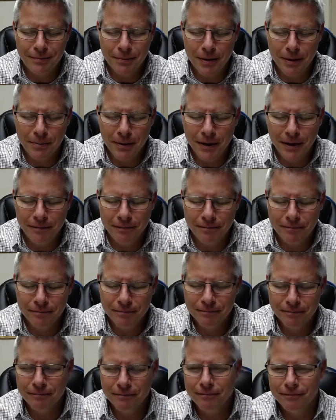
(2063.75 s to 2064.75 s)
Amen.
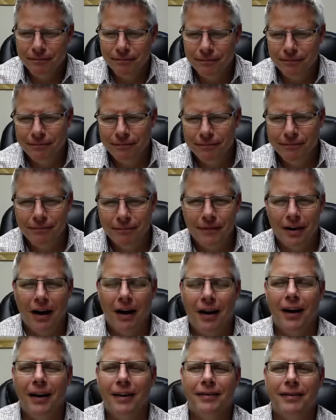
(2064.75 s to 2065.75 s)
All
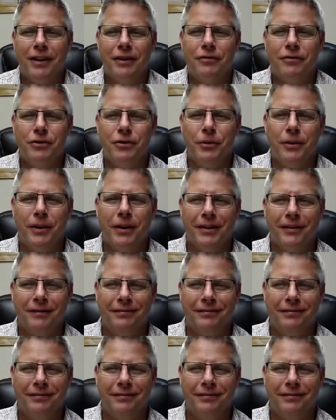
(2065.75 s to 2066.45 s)
right. Thanks for joining.